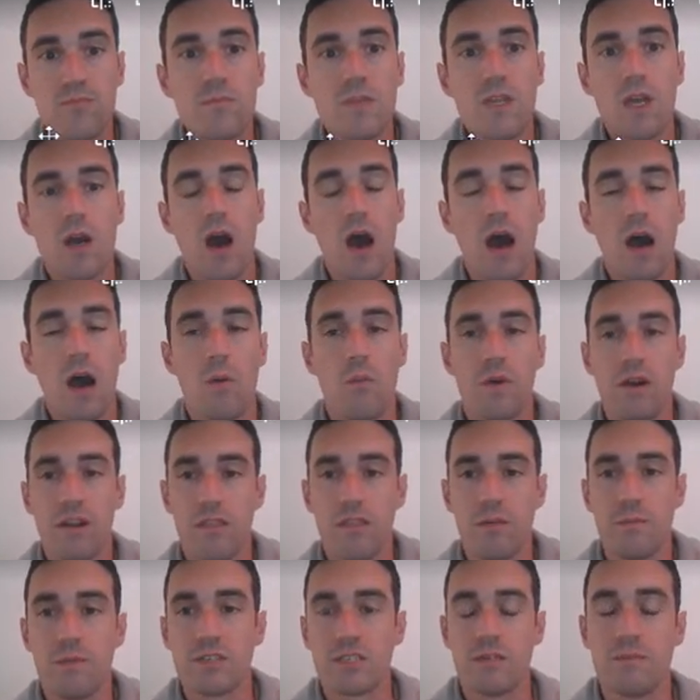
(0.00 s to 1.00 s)
One of
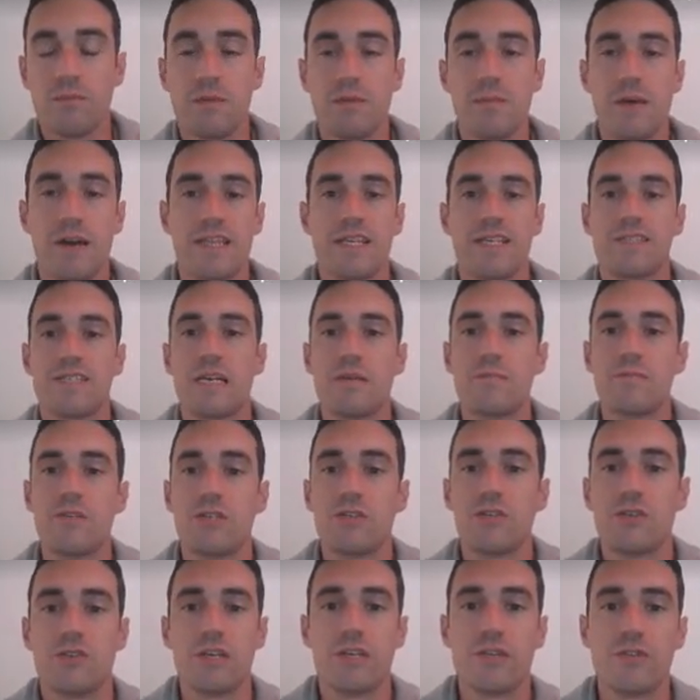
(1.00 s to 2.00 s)
them is going to be by the same
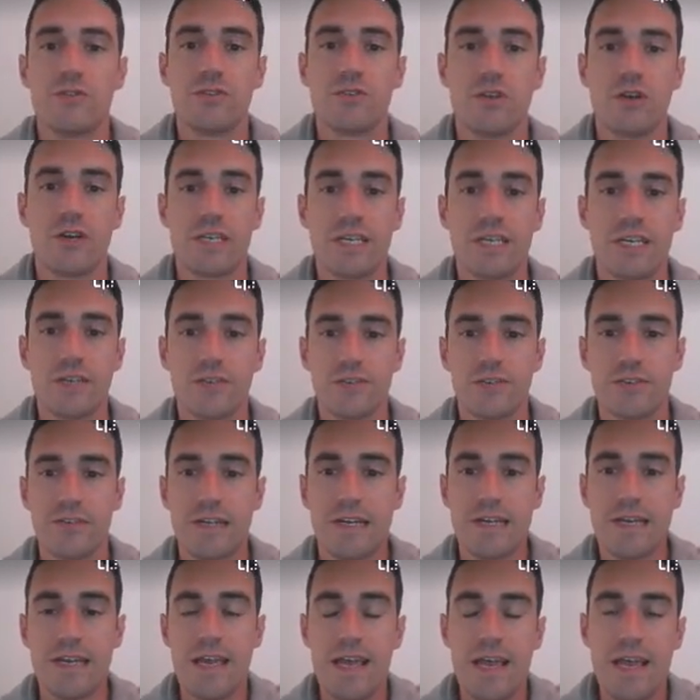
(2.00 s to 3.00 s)
teacher that you saw
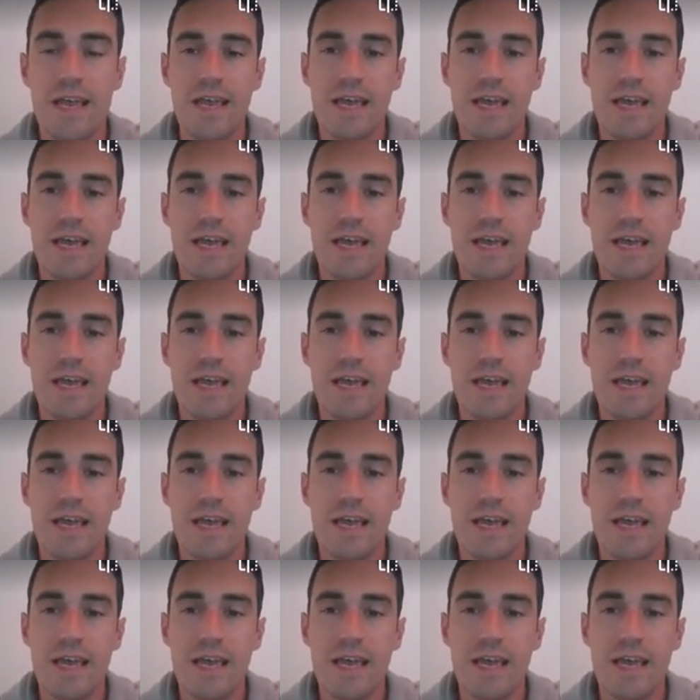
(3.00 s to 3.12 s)
yesterday,